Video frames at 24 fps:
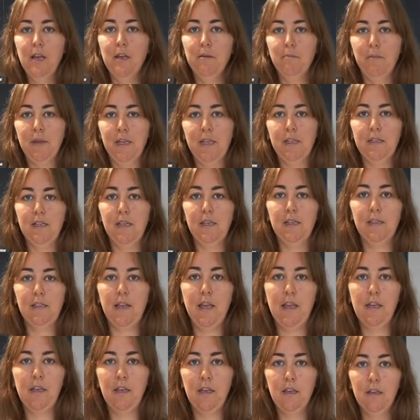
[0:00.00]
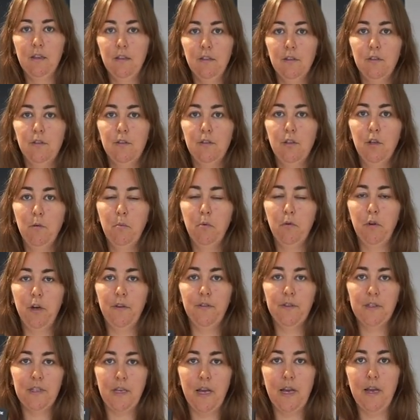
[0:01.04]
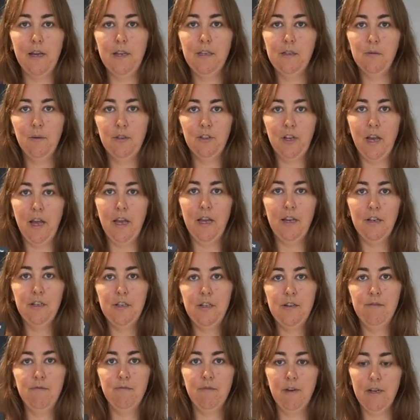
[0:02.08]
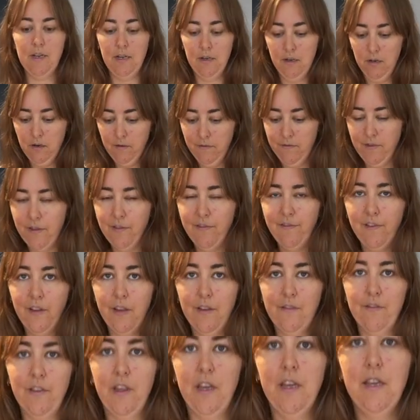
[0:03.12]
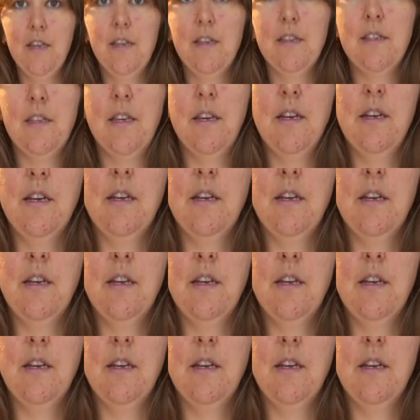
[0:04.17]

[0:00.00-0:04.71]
means it's like super oversized, which I actually really love the fit of this.